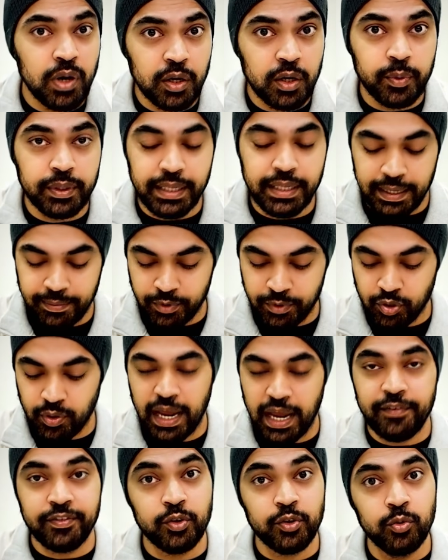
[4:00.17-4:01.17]
with them. So I
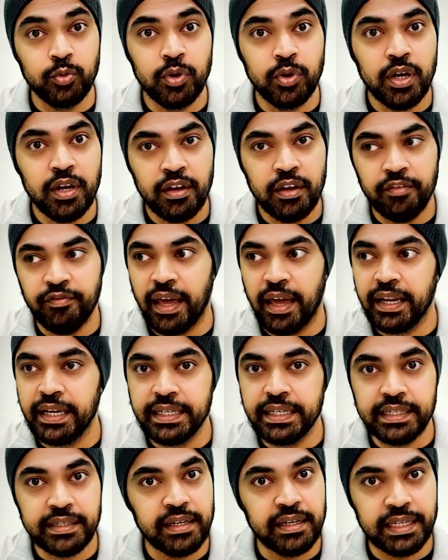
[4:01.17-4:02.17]
have two very
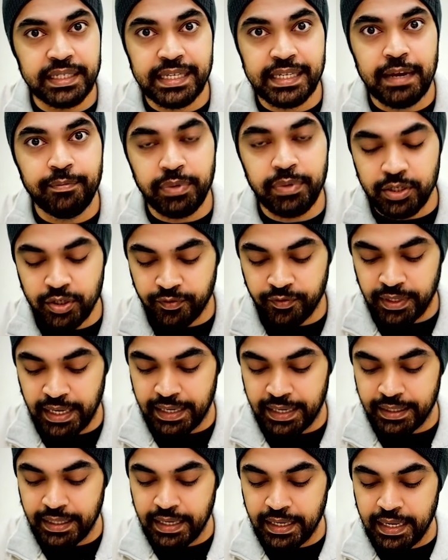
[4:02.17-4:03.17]
detailed examples of that